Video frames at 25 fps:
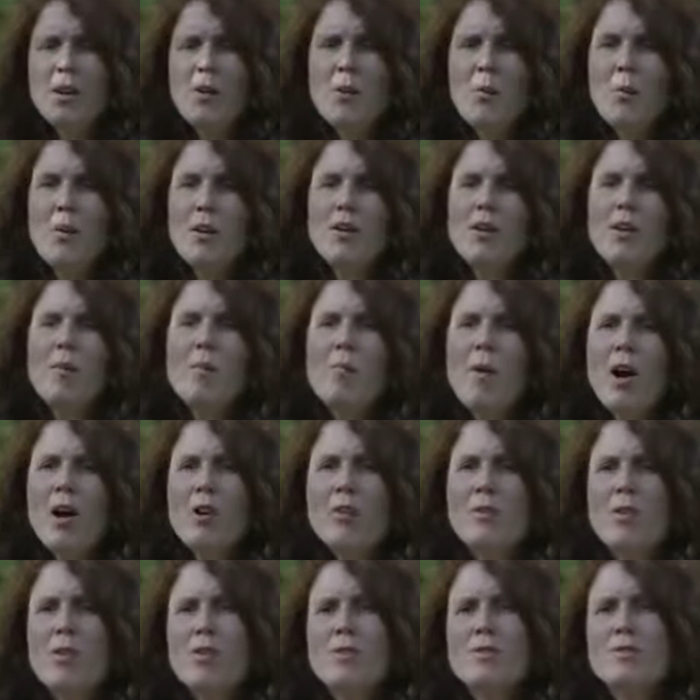What are
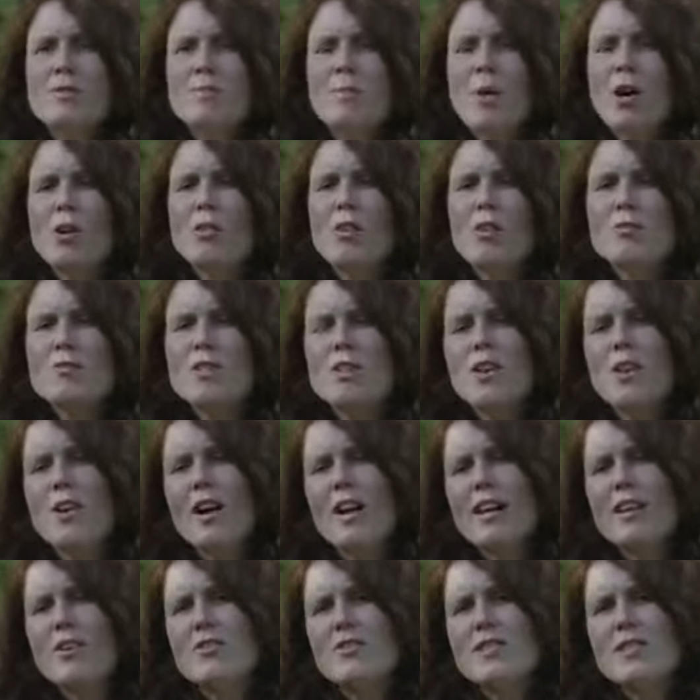mangroves? Mangroves are
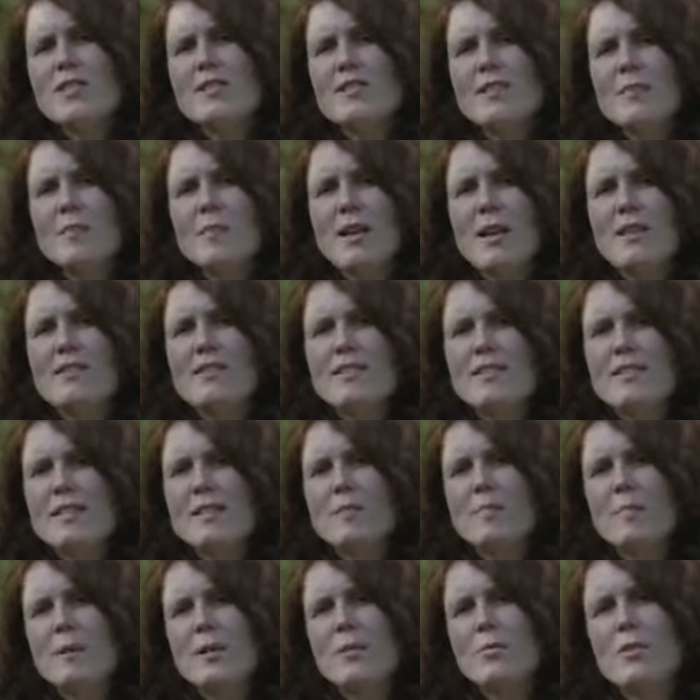ecosystems that sit
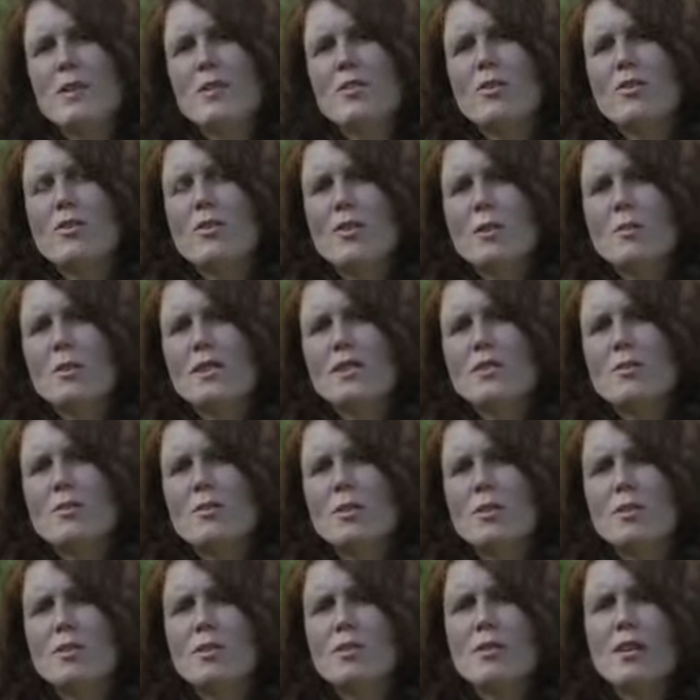between the
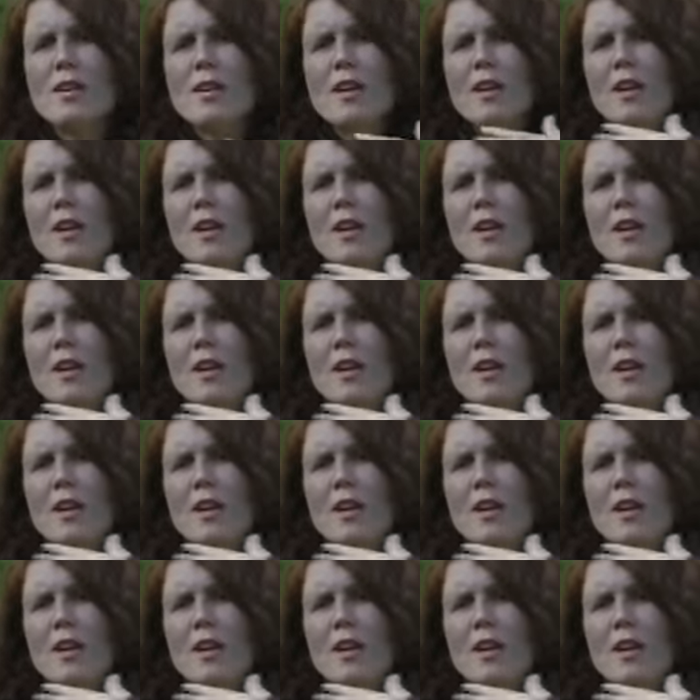terrestrial